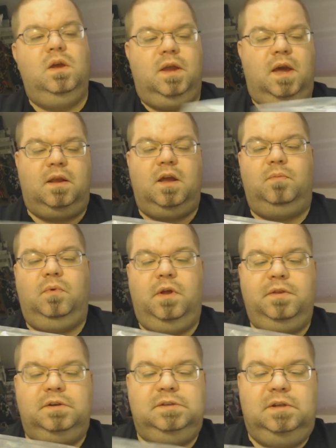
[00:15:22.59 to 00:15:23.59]
Got a couple
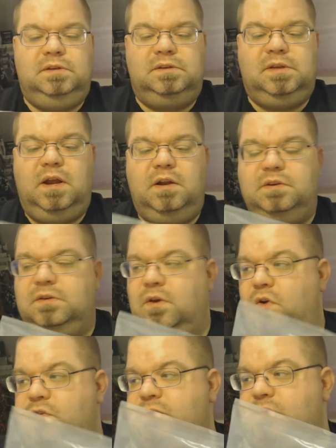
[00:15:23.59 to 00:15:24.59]
other sets of tires
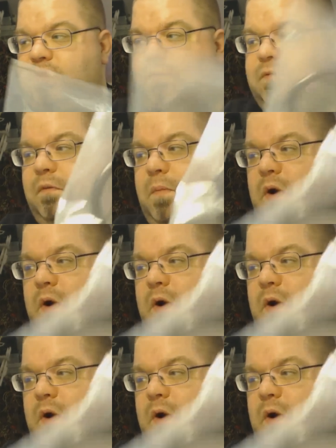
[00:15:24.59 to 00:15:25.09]
also from